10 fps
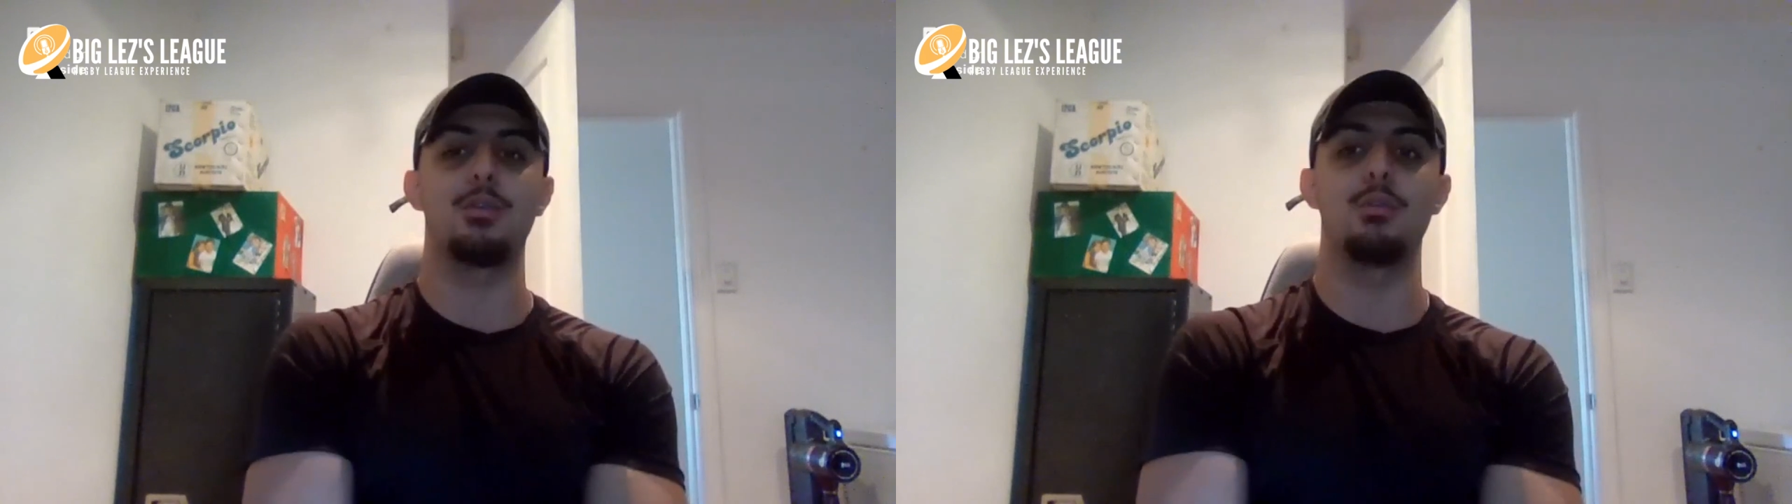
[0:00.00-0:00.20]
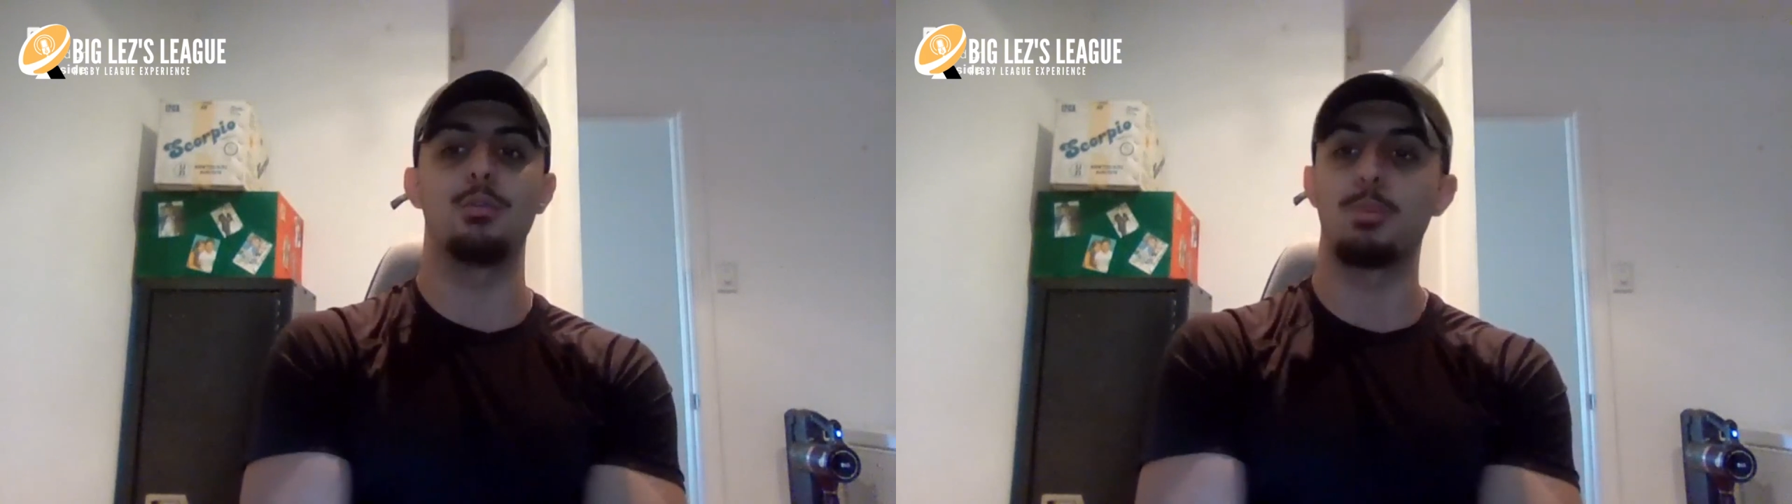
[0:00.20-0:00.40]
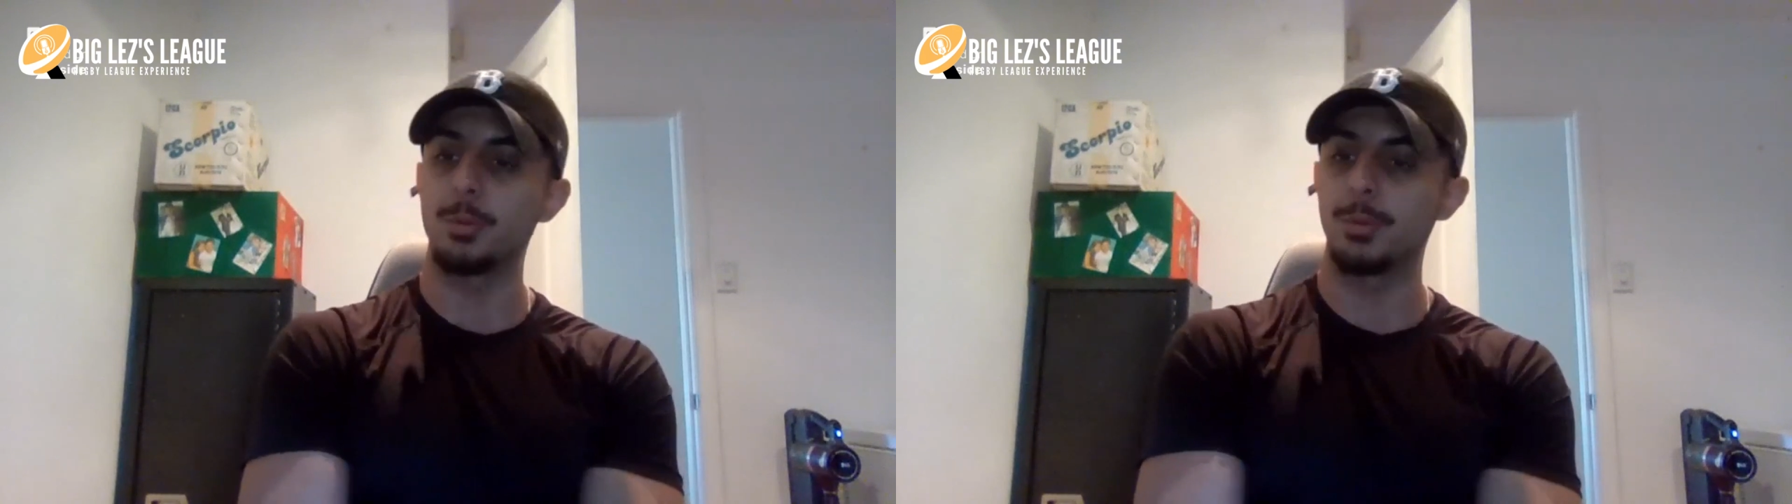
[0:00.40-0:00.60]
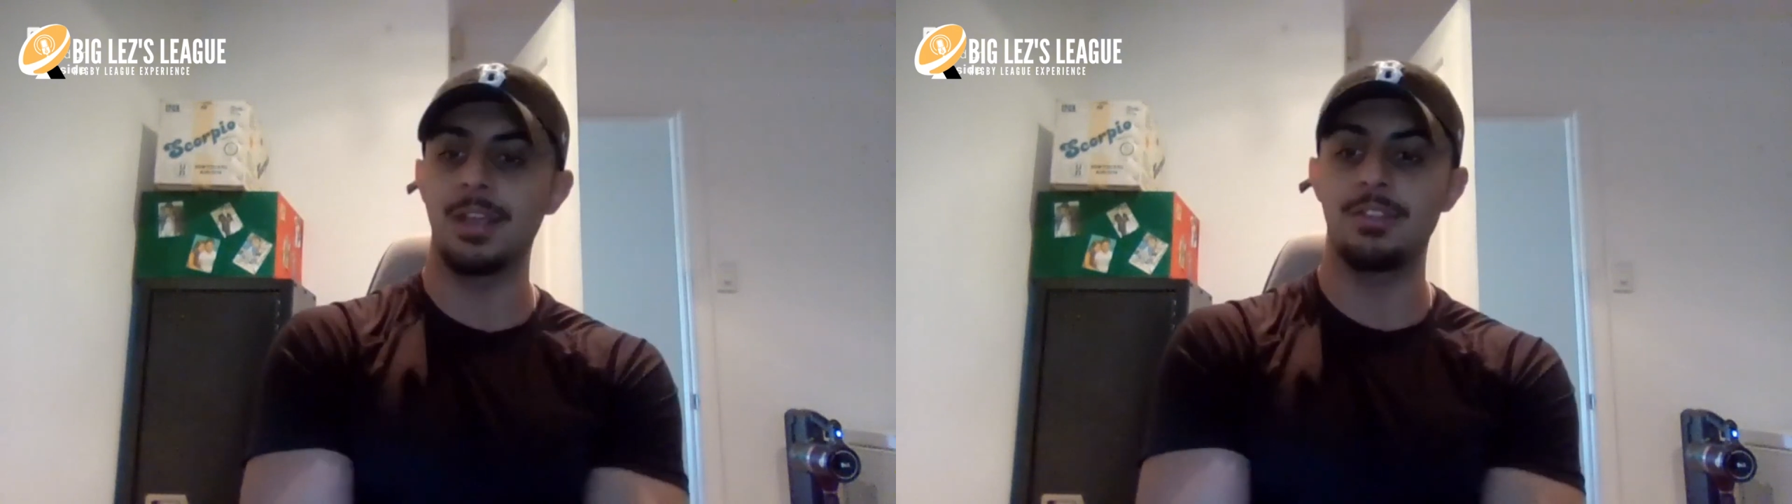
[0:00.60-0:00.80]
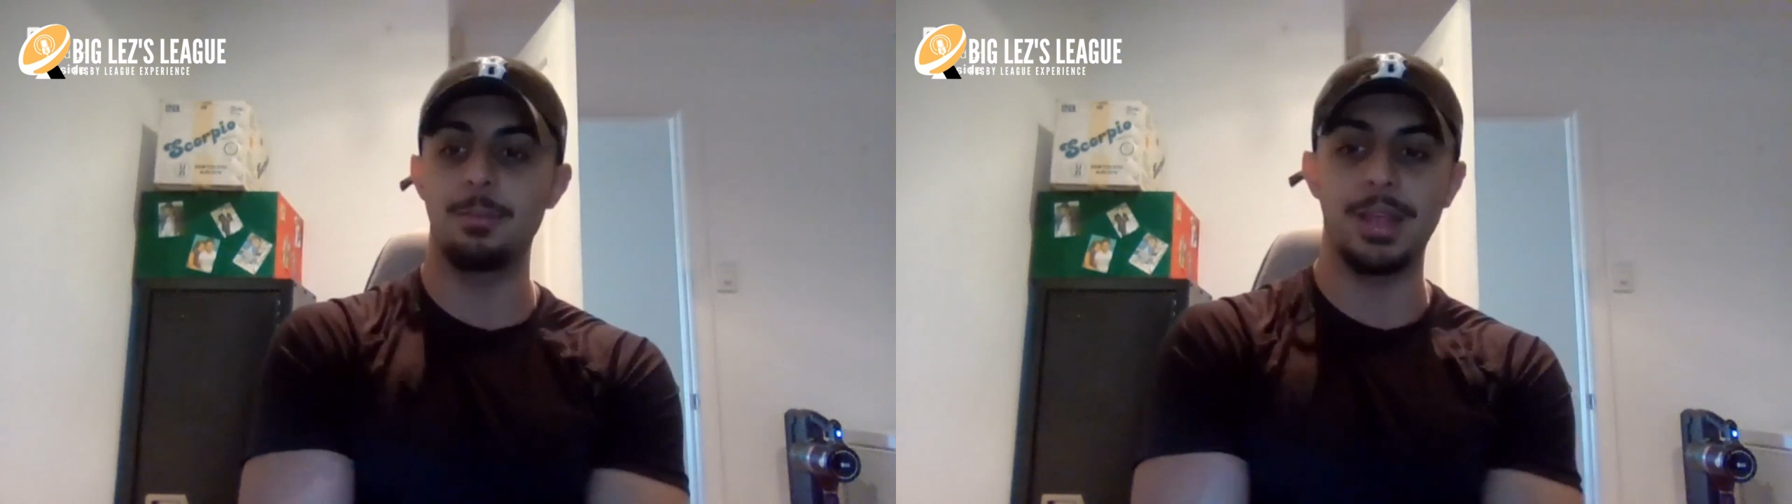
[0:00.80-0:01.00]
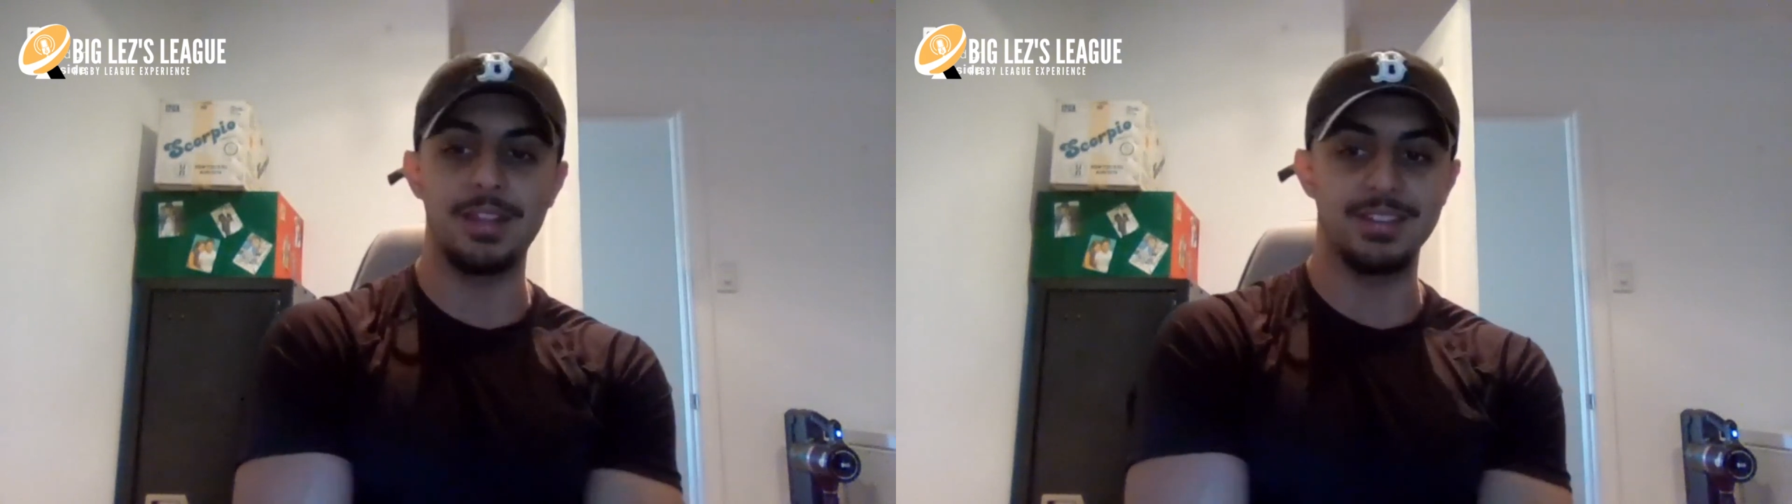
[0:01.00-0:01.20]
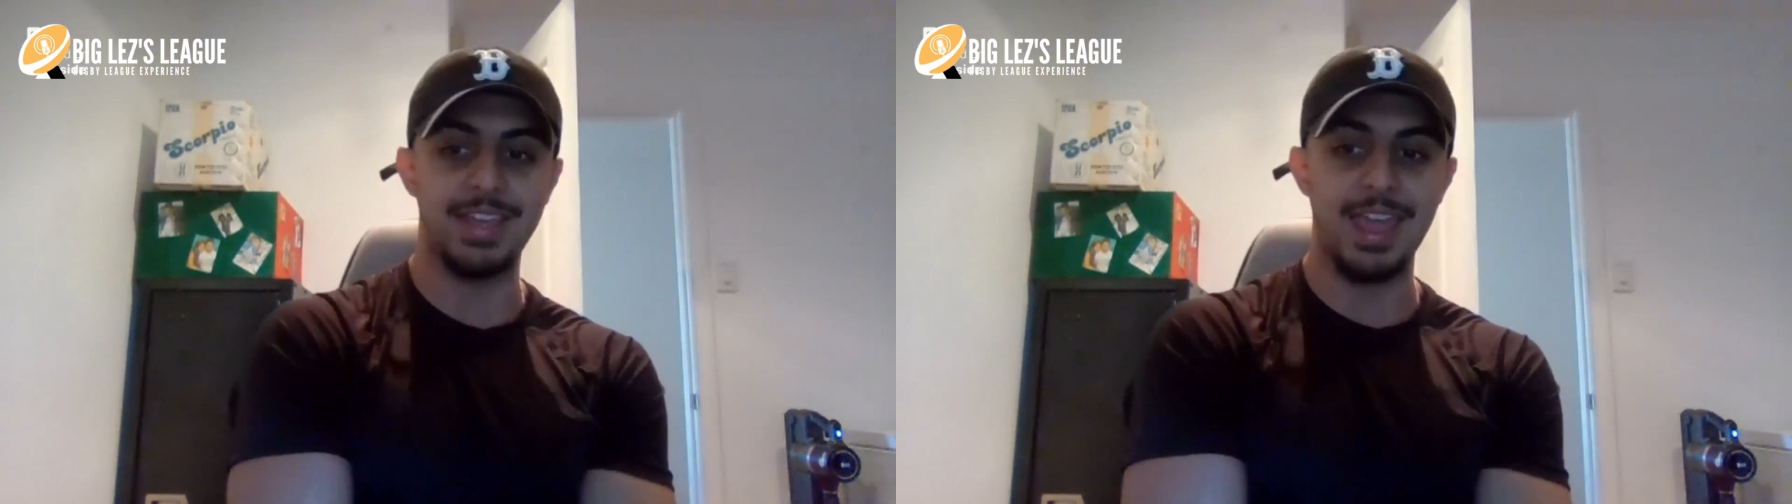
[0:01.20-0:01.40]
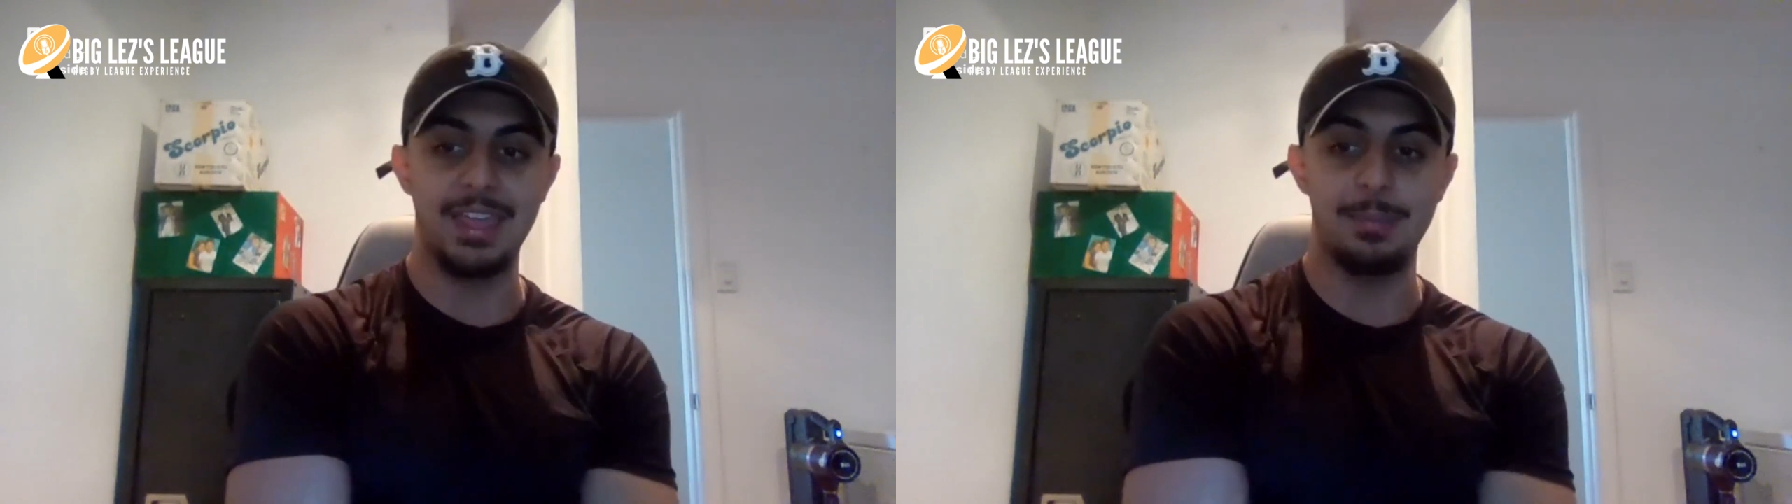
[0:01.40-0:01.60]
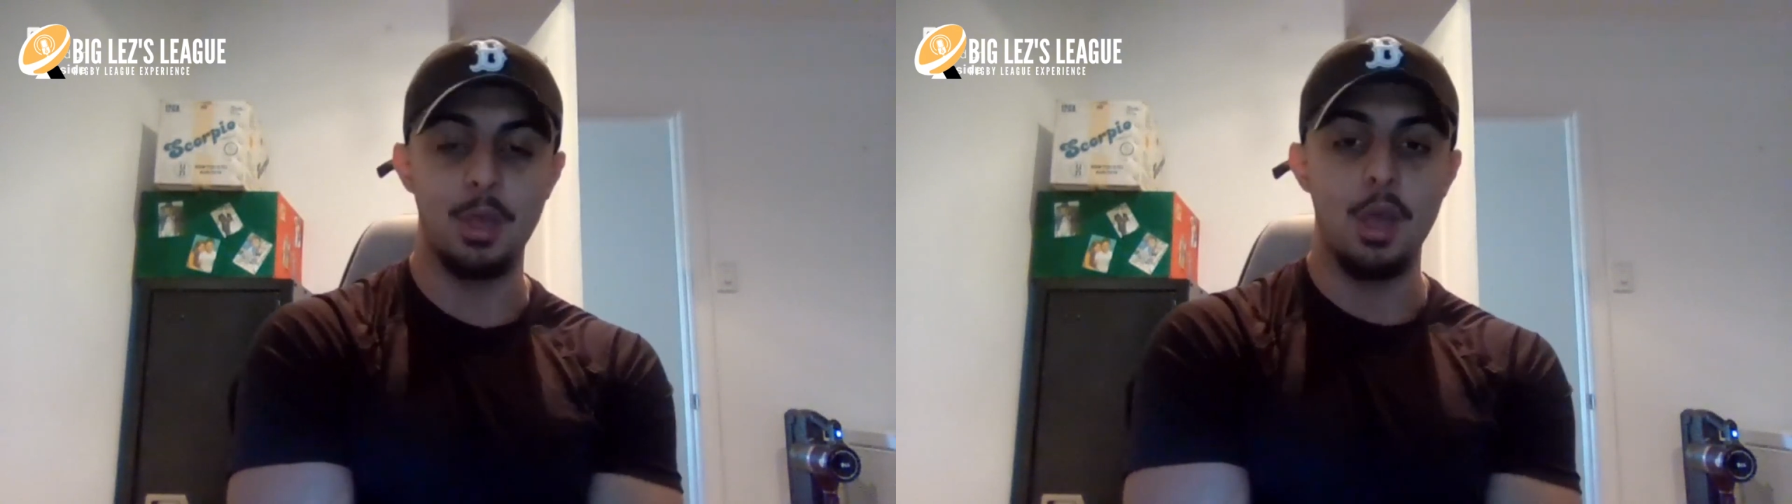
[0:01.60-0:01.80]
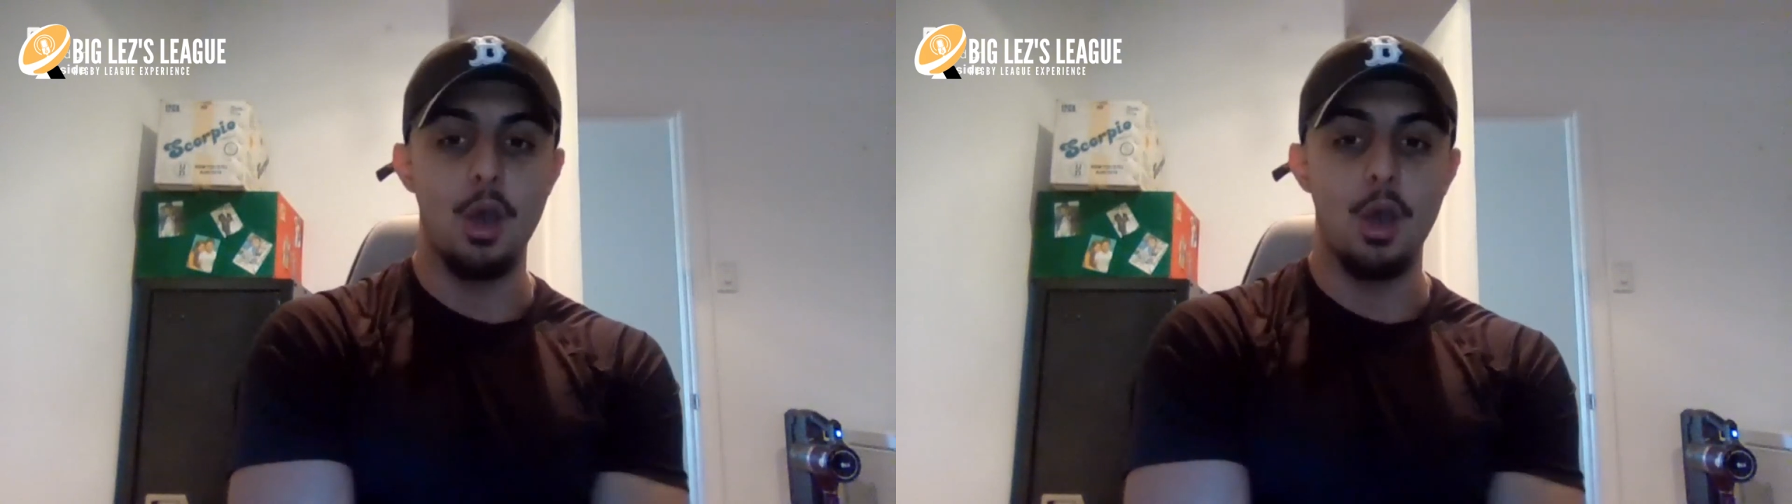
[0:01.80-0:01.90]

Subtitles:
who probably had the best game